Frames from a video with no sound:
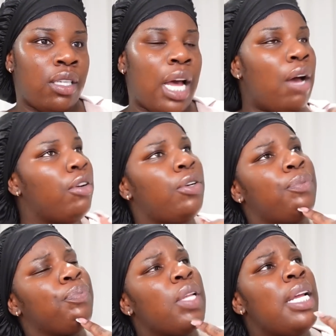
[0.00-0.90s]
I don't know.
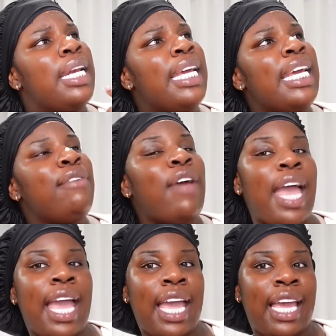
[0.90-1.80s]
Leave
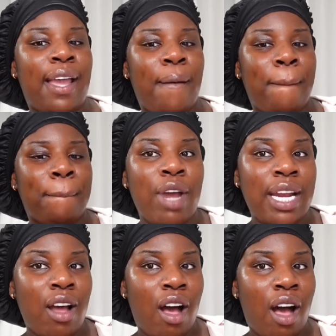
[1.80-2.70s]
a
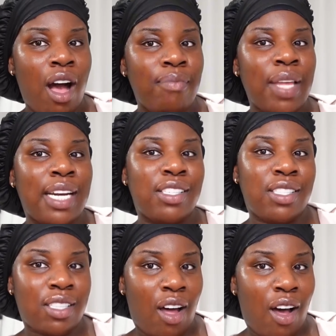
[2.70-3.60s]
red heart and a
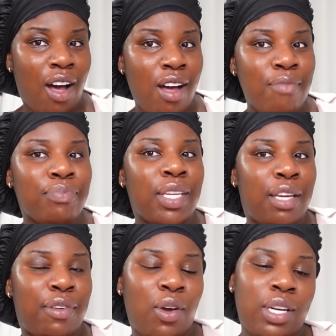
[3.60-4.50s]
star
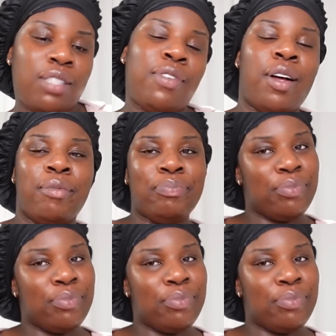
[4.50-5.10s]
if you got this far.